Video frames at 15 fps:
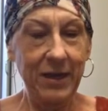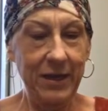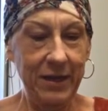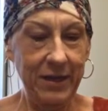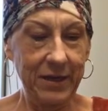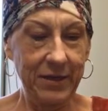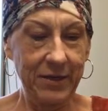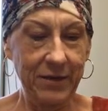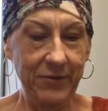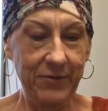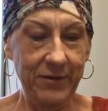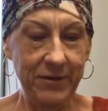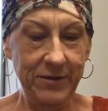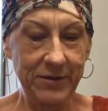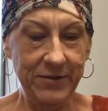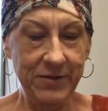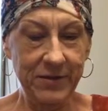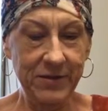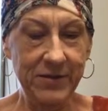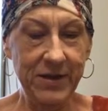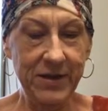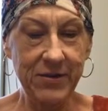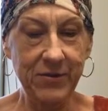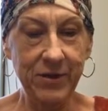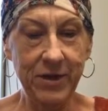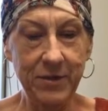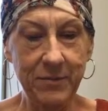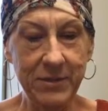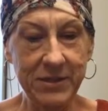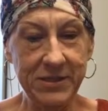And if I, as long as I don't
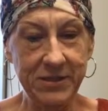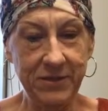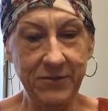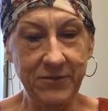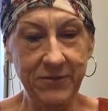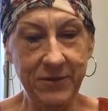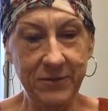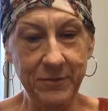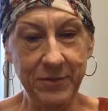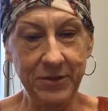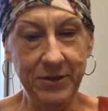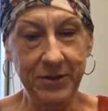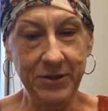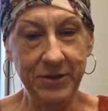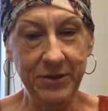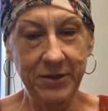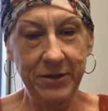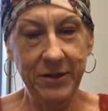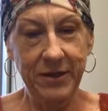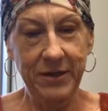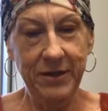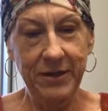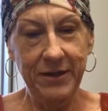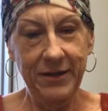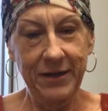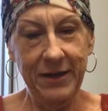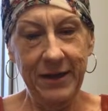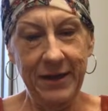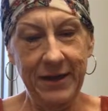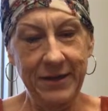cut myself, I'm good.
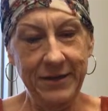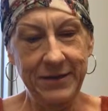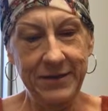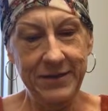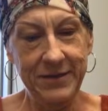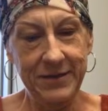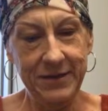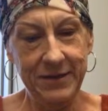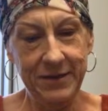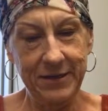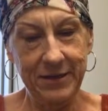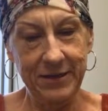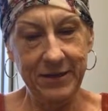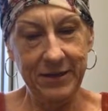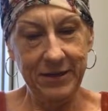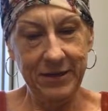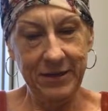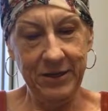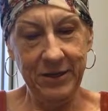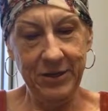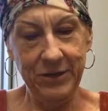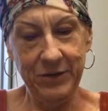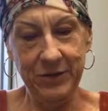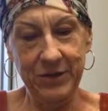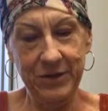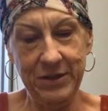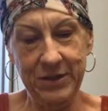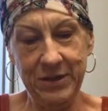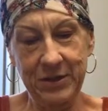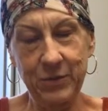And you know,
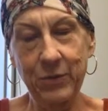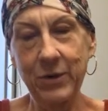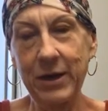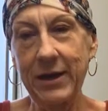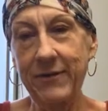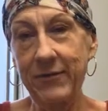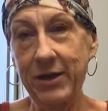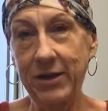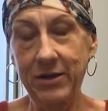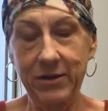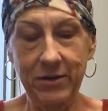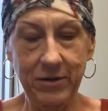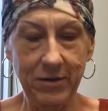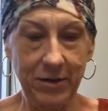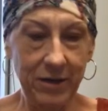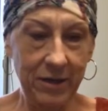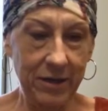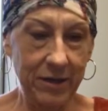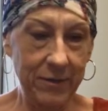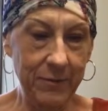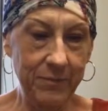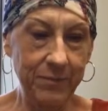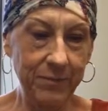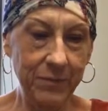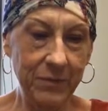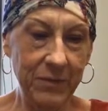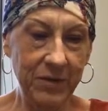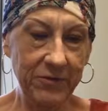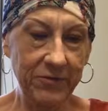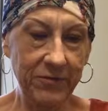we're having
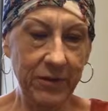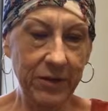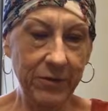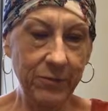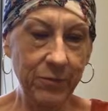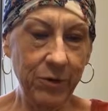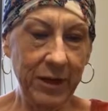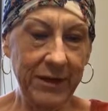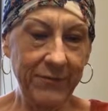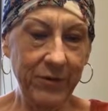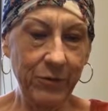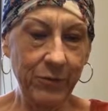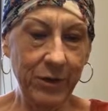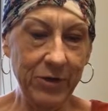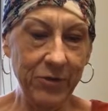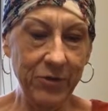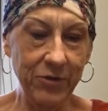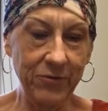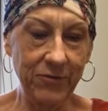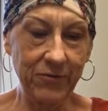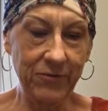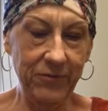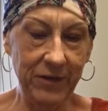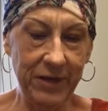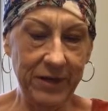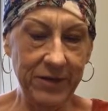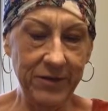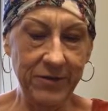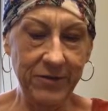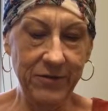winter flood